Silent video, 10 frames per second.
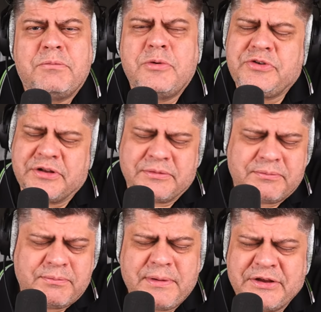Putin,
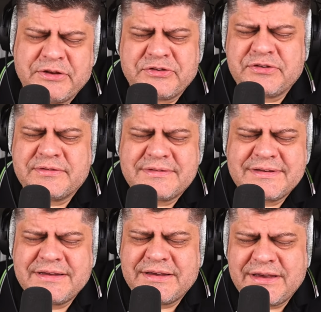please
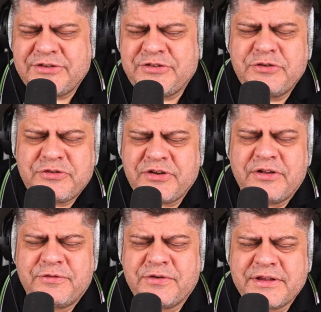get
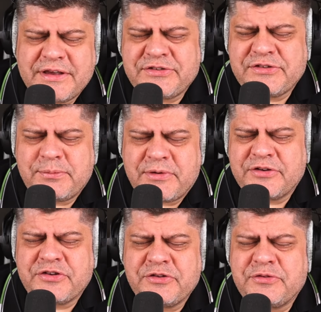yourself and get some
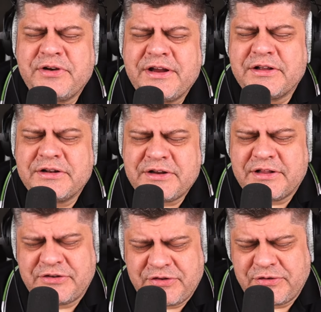Russians real
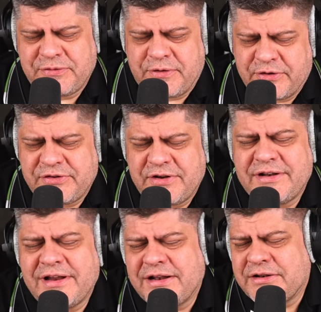intelligence first,
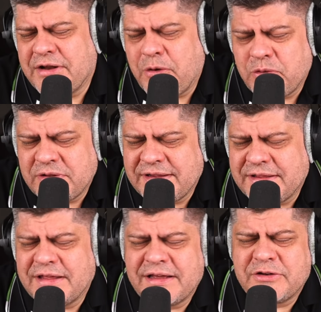and then only
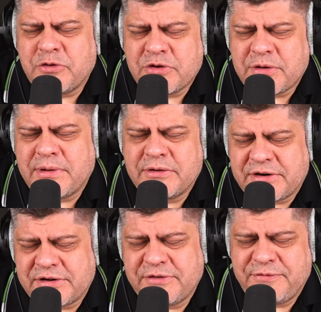then talk
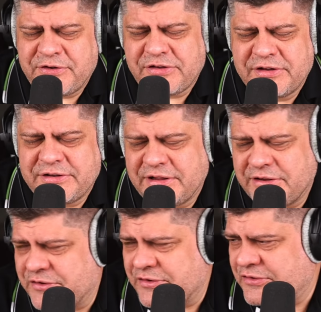about artificial
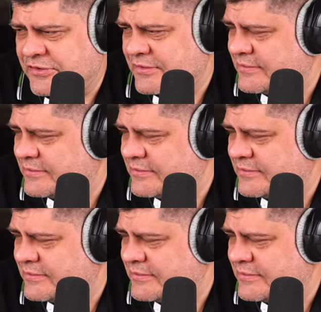intelligence.